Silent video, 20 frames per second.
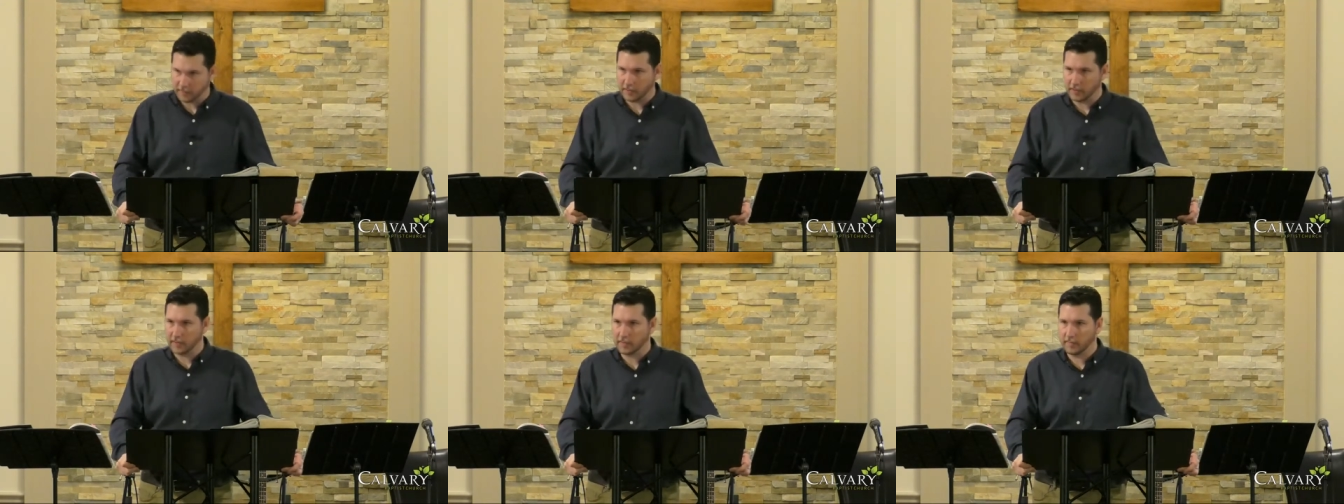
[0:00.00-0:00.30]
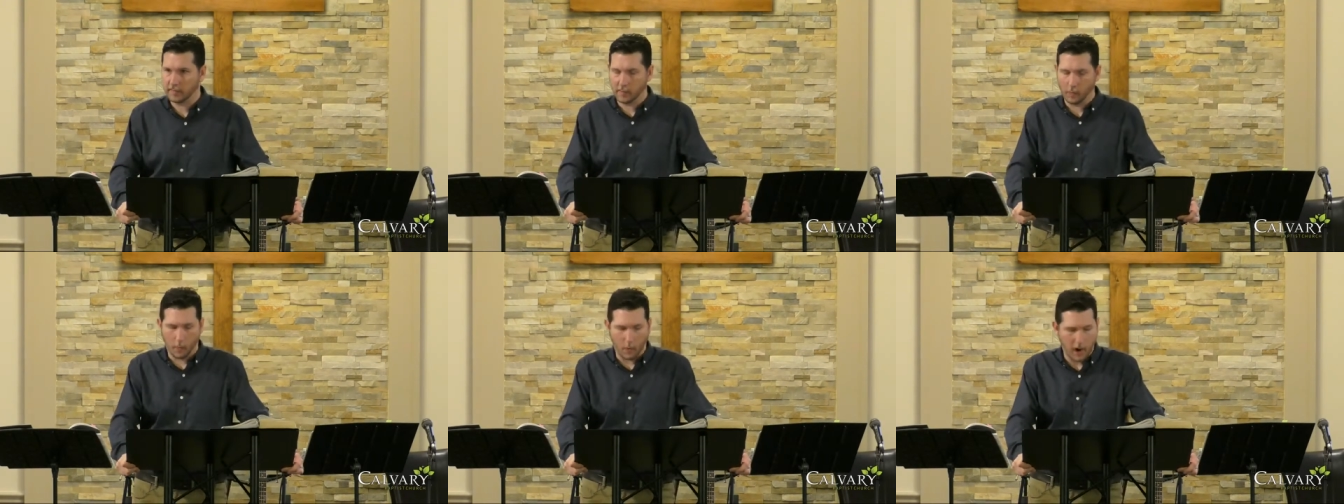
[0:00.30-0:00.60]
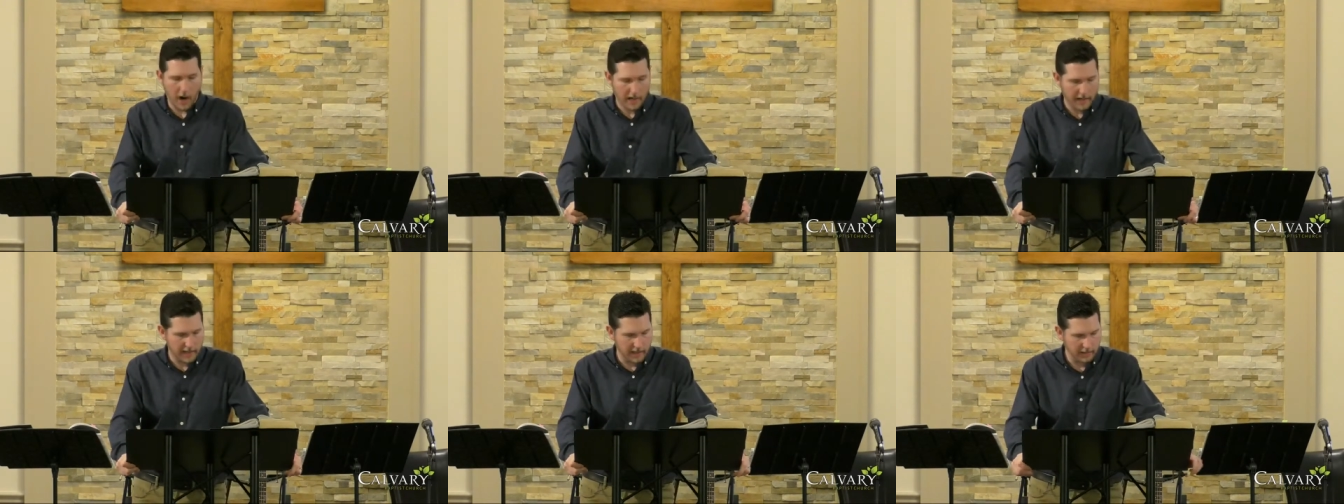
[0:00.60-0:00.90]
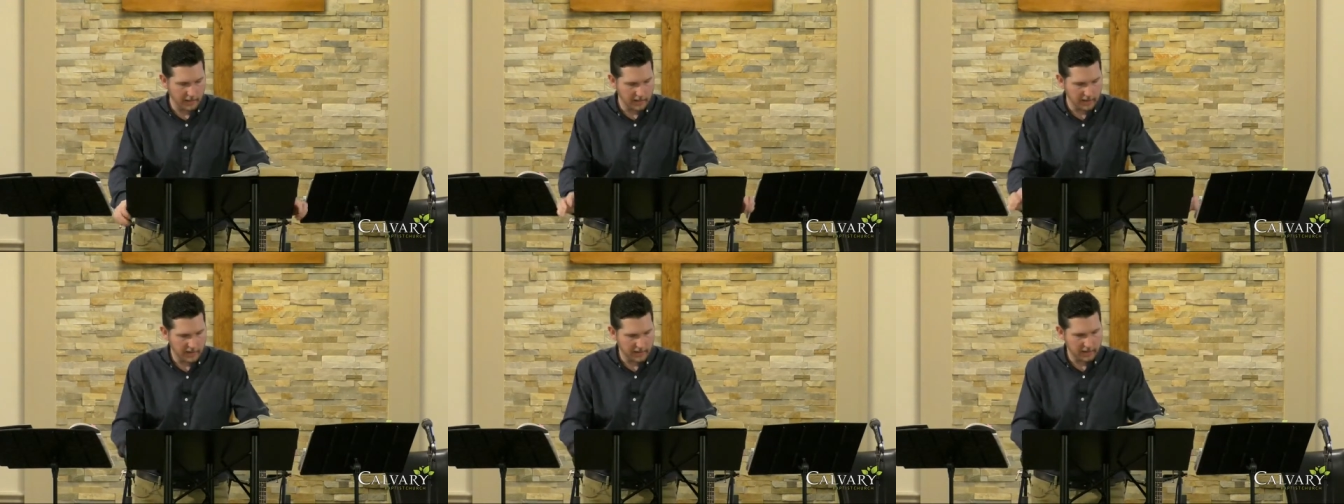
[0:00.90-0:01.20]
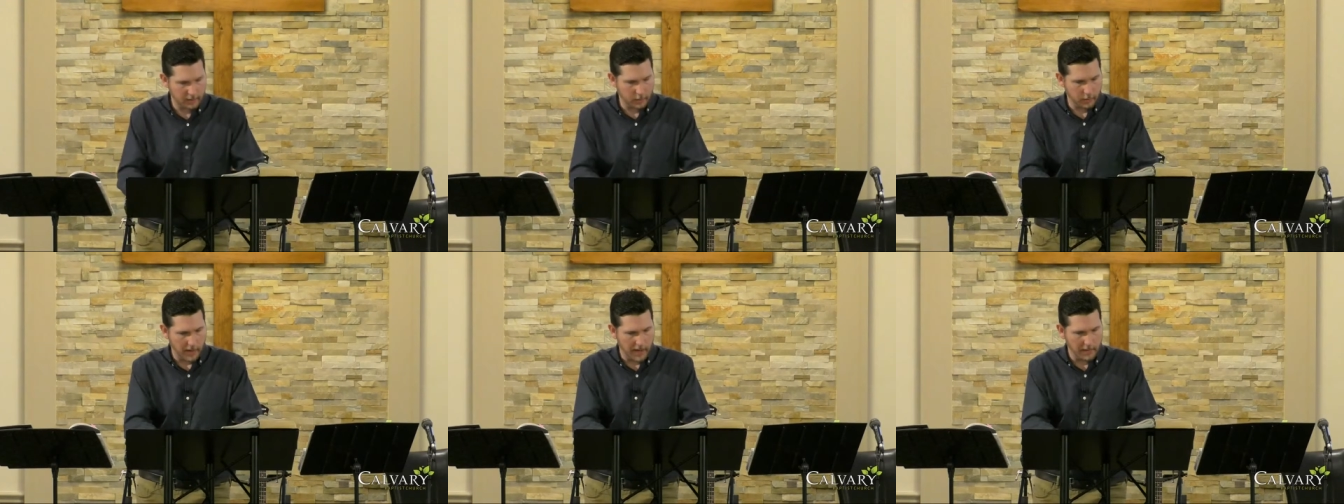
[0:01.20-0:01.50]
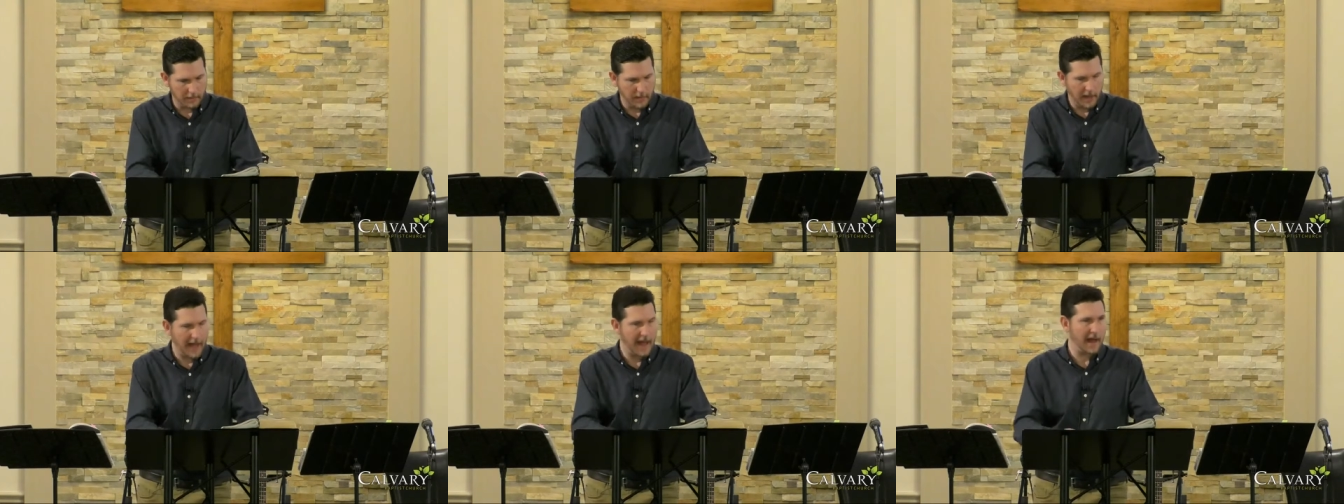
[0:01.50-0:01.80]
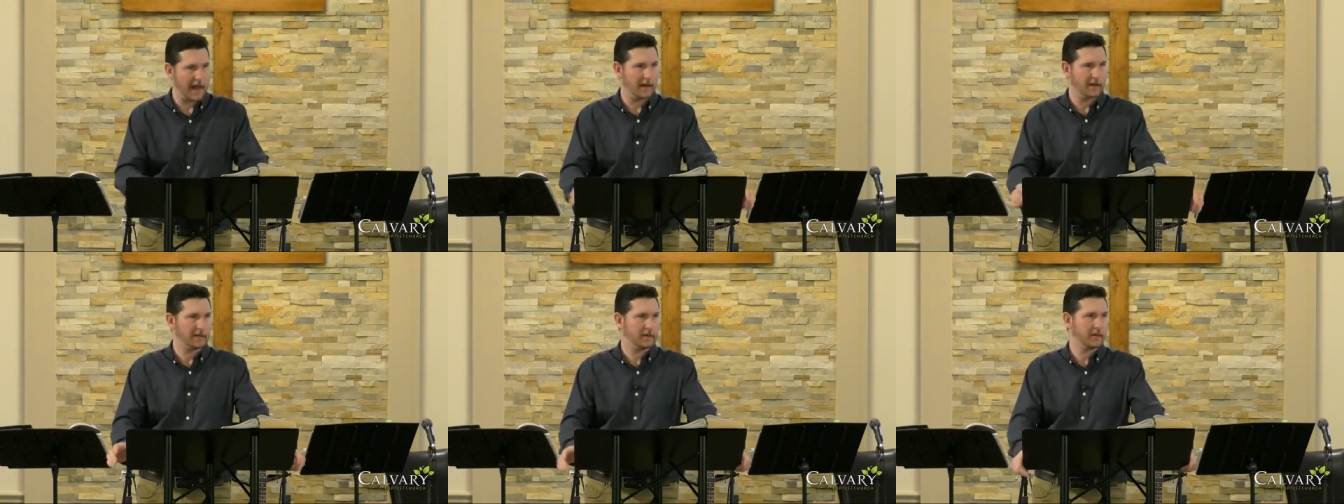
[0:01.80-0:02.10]
for, for walking this straight
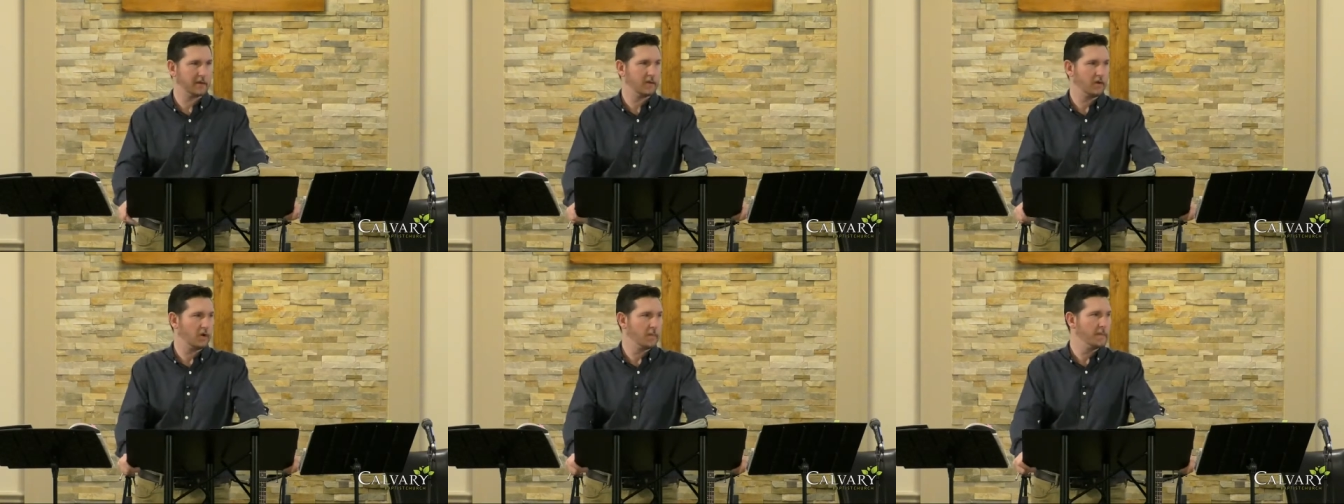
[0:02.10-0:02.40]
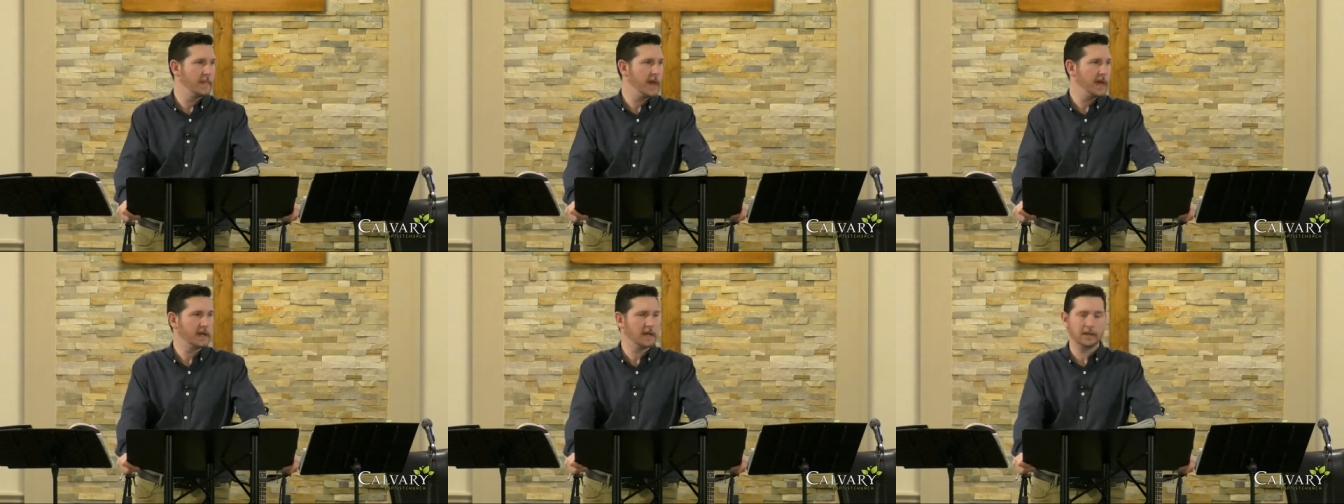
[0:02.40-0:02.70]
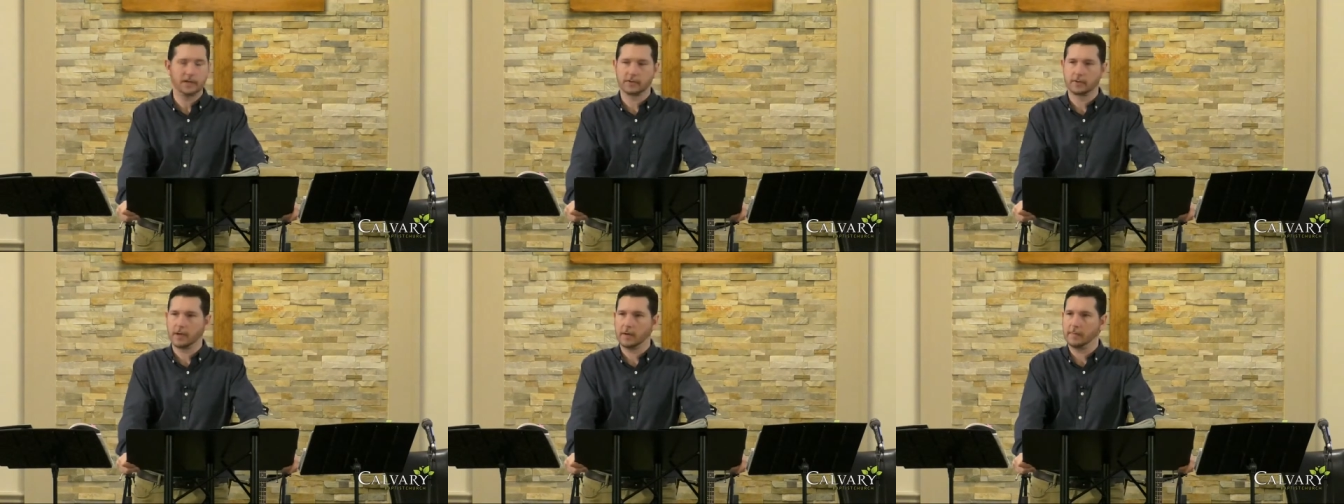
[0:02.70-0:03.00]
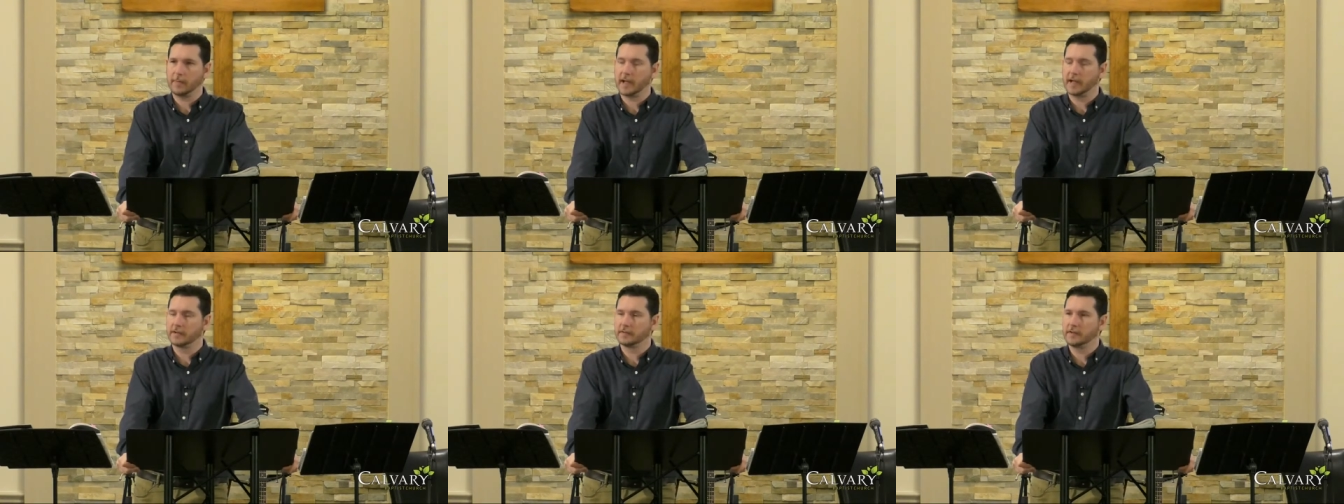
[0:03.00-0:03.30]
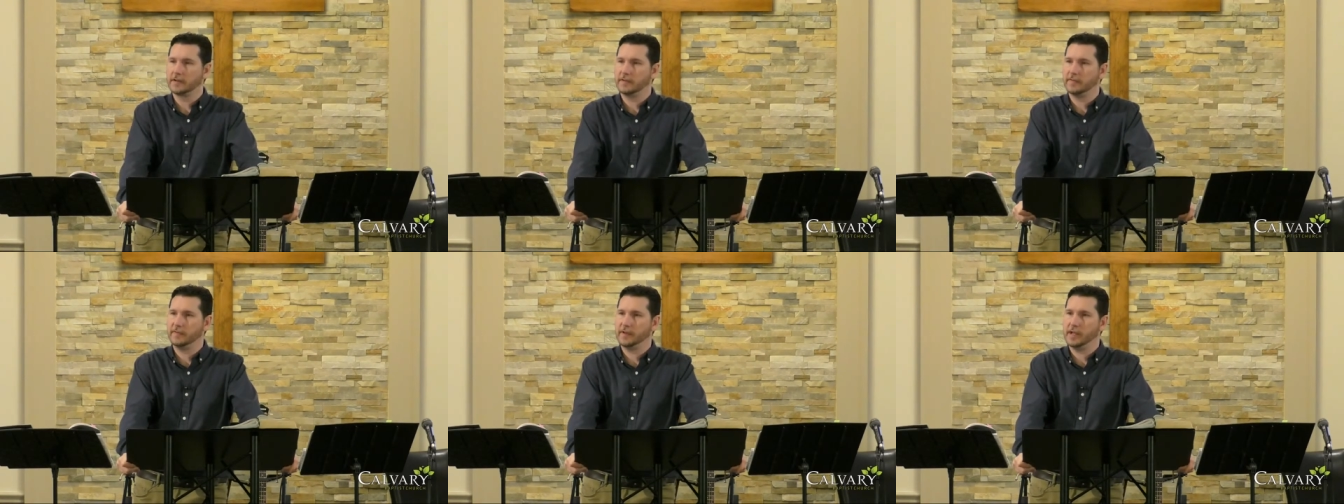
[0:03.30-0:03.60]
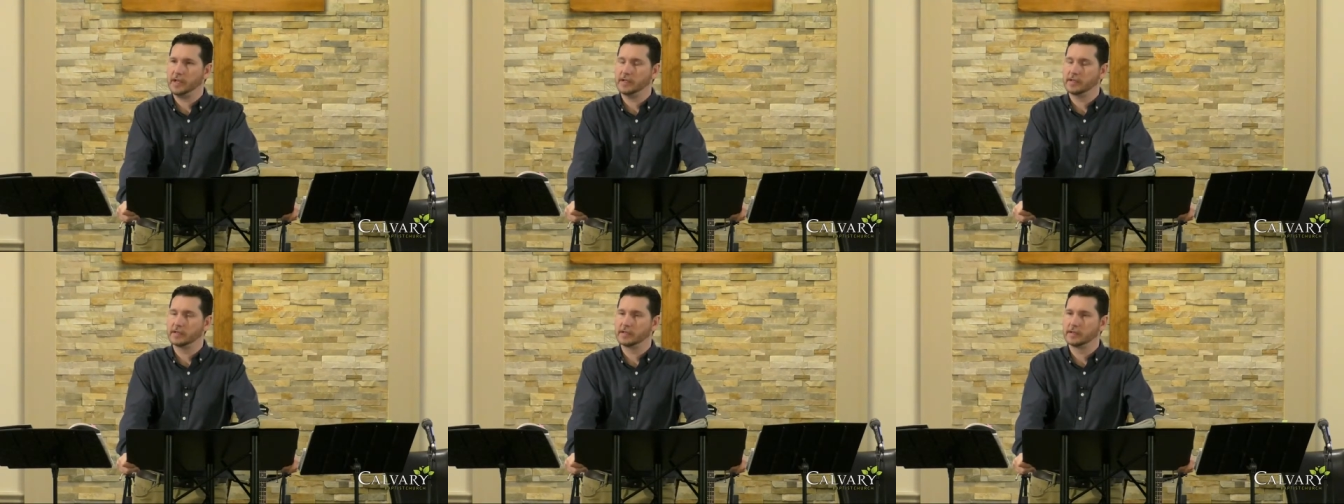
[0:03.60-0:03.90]
path or making straight paths for your feet.